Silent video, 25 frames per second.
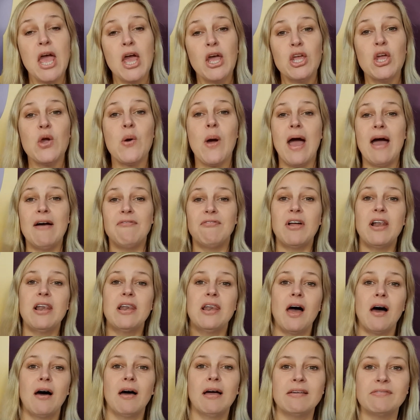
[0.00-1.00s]
you have a
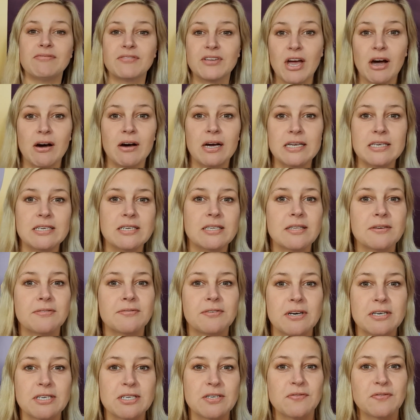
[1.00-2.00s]
live guide at the
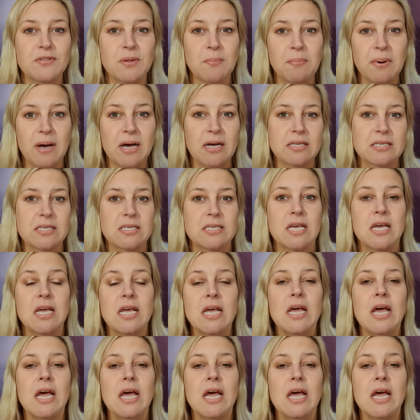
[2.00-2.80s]
front of the bus,